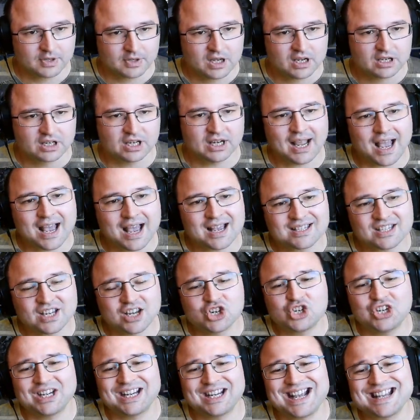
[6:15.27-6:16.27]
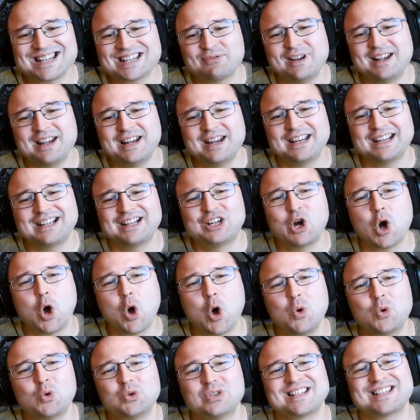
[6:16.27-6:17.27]
He has, she has really
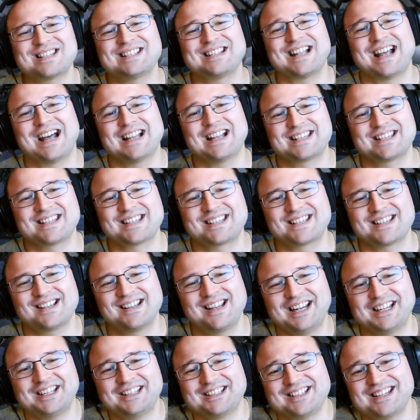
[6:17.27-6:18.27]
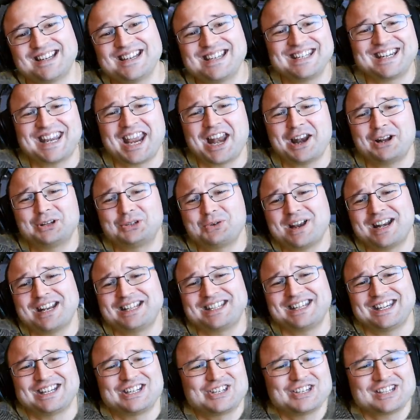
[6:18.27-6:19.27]
gold stats. Like, she cannot do
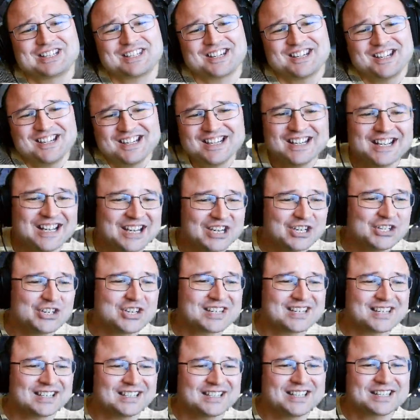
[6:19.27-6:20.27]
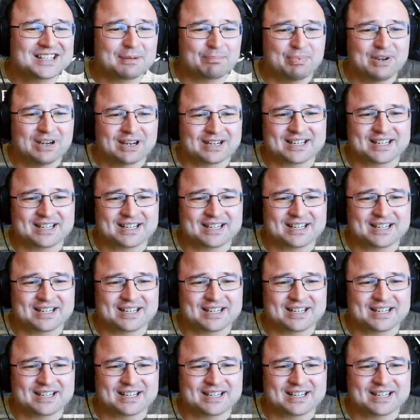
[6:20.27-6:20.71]
anything, she just, she just disappears,